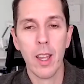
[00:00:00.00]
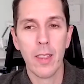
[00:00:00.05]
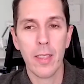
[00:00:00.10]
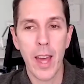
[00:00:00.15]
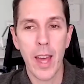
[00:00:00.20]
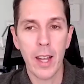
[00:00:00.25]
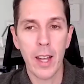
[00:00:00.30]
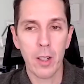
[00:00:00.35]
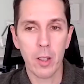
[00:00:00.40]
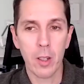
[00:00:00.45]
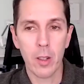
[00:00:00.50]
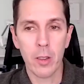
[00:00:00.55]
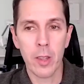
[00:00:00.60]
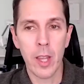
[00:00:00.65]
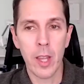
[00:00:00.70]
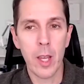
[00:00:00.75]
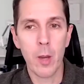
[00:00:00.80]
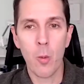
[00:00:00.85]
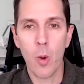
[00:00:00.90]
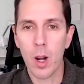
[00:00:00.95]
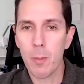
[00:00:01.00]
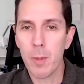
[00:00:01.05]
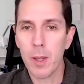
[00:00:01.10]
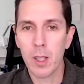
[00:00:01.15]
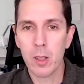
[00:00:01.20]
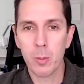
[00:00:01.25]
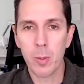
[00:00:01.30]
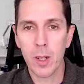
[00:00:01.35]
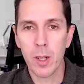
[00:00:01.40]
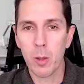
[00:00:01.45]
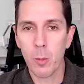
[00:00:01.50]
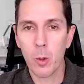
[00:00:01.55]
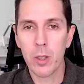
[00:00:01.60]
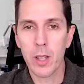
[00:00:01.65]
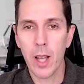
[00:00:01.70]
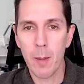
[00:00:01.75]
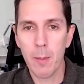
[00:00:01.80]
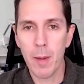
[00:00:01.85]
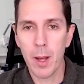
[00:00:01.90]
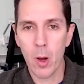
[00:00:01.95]
that they want to be able to spend a little more
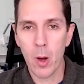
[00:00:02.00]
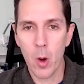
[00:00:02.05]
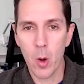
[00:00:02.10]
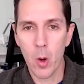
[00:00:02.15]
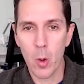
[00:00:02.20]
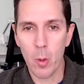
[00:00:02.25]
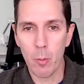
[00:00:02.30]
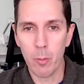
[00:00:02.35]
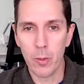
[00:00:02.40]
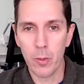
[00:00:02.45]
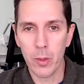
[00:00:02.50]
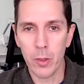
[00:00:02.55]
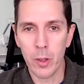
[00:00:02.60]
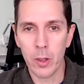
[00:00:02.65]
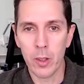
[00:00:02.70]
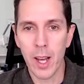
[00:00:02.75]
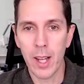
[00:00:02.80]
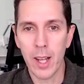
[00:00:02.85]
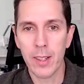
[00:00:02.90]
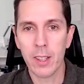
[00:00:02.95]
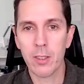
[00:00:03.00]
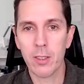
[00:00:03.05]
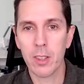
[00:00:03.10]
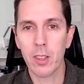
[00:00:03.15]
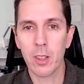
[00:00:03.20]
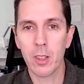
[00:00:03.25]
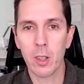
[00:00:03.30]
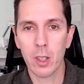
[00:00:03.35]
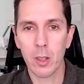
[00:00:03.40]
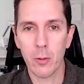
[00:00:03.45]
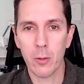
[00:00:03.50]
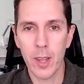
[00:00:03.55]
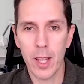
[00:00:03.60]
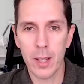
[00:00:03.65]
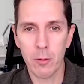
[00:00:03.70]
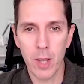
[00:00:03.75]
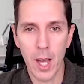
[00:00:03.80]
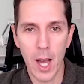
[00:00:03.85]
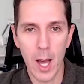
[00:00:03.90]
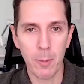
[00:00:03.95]
time at home. They're not necessarily looking for that
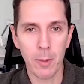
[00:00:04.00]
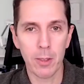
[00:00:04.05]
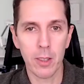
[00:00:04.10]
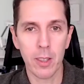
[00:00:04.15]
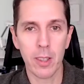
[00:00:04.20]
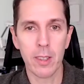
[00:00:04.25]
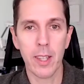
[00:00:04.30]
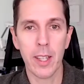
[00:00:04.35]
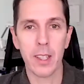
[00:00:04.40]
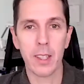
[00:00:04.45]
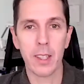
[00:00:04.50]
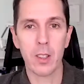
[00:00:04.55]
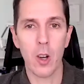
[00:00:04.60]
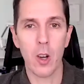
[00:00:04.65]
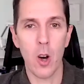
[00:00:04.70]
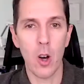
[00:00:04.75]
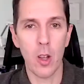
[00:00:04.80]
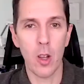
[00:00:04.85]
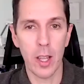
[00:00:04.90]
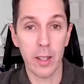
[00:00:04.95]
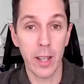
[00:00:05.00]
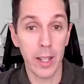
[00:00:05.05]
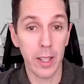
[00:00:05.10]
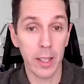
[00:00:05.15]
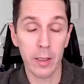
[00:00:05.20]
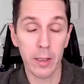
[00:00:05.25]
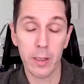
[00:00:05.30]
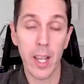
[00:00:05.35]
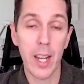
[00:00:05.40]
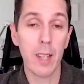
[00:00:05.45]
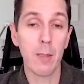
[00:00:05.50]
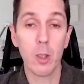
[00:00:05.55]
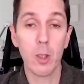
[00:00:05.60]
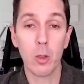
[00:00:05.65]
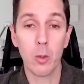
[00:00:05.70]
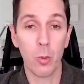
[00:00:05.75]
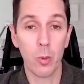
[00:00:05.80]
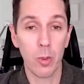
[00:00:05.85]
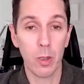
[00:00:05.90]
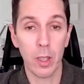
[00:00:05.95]
job that's going to take call at night. Not even
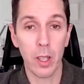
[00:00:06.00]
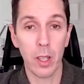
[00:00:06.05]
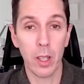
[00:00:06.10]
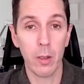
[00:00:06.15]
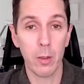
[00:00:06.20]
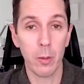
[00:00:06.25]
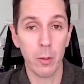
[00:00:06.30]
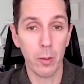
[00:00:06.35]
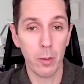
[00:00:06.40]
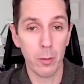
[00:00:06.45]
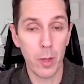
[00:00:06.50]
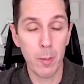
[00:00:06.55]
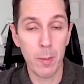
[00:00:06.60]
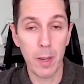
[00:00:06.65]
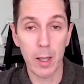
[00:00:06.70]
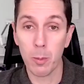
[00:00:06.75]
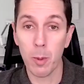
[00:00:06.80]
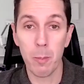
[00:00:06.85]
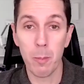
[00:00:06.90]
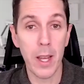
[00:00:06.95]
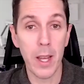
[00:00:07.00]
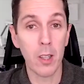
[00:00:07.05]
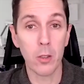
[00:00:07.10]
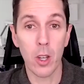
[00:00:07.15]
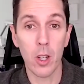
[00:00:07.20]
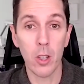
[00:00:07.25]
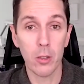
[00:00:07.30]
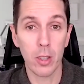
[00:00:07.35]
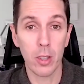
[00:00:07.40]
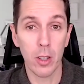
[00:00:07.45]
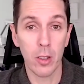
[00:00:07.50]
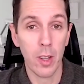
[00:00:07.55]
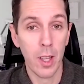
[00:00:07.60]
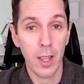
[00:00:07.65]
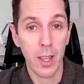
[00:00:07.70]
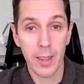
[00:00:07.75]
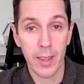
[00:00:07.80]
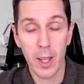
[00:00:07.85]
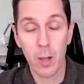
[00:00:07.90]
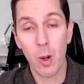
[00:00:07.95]
just uh, females, but males also.
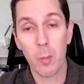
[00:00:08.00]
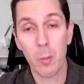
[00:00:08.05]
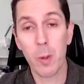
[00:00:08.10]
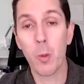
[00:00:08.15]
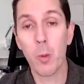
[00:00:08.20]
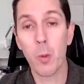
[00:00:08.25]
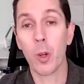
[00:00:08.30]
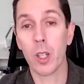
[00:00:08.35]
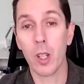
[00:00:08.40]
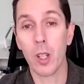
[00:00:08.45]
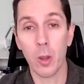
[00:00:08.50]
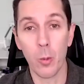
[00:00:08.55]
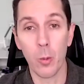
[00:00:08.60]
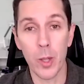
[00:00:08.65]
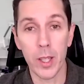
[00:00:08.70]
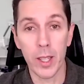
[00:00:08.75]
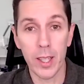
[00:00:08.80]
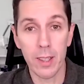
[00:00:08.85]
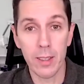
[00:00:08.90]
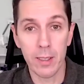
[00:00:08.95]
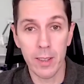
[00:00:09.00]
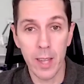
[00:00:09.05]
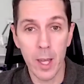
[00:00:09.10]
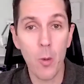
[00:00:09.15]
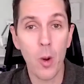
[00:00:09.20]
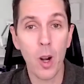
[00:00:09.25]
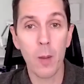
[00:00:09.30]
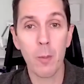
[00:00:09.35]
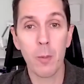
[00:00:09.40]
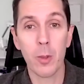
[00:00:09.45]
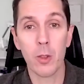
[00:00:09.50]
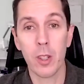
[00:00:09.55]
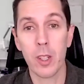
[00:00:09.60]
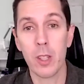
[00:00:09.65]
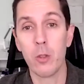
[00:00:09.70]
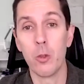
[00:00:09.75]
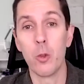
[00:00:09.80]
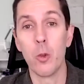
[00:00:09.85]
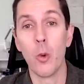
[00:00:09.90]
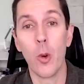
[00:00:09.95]
They don't want to be working on the weekends. They want to start
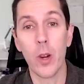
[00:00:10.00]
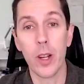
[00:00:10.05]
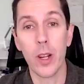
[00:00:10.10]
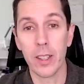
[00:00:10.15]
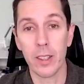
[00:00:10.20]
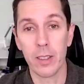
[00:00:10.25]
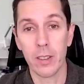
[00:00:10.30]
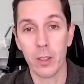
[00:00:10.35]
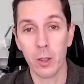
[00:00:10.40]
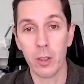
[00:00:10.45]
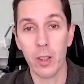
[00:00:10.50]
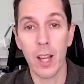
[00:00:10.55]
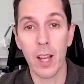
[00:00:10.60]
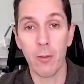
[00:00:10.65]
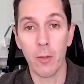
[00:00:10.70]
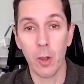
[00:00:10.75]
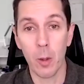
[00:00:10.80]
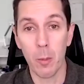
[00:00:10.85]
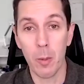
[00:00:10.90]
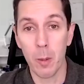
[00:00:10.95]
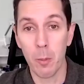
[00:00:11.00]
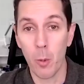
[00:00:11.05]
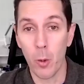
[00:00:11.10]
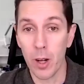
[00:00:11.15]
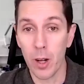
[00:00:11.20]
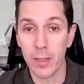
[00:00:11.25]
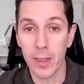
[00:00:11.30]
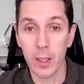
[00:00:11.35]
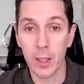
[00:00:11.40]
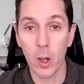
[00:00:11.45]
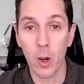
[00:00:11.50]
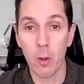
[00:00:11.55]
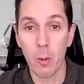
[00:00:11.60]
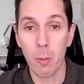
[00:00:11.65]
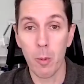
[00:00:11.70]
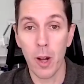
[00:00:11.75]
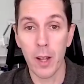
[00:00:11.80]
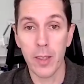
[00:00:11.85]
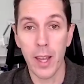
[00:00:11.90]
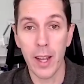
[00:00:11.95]
enjoying their life a little bit more. I think COVID
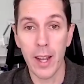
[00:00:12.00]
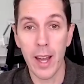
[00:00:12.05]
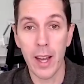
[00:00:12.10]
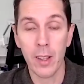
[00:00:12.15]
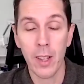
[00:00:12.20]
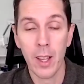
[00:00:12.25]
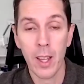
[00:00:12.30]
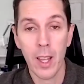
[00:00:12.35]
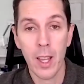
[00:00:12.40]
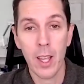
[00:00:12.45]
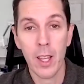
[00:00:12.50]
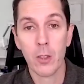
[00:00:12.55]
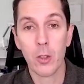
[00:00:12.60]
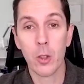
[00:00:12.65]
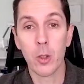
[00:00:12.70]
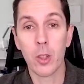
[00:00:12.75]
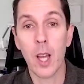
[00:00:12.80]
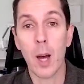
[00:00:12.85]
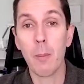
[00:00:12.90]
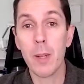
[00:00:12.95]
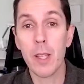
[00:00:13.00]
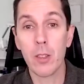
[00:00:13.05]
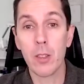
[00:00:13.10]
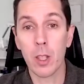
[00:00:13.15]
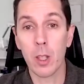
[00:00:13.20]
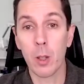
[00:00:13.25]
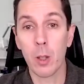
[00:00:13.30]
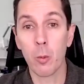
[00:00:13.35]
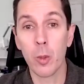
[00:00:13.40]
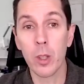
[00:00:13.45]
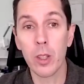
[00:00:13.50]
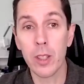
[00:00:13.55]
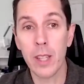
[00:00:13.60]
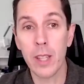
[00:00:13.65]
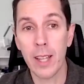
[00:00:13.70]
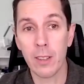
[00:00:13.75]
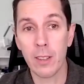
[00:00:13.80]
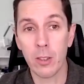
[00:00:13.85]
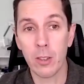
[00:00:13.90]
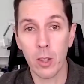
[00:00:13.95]
brought that out. So companies are going to really
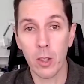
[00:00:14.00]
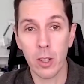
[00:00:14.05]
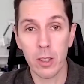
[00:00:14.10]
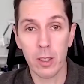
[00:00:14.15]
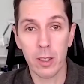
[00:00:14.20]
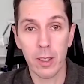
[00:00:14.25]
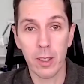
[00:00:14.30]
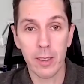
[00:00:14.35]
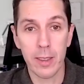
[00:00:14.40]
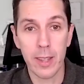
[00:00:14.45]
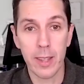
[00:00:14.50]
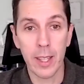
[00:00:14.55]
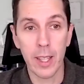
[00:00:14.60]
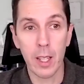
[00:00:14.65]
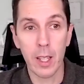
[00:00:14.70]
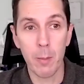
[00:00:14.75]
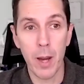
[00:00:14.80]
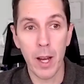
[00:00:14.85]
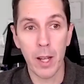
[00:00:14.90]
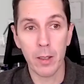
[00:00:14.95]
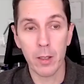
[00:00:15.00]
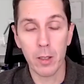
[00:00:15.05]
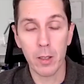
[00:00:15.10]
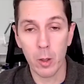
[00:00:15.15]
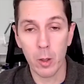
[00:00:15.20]
have to start thinking about, you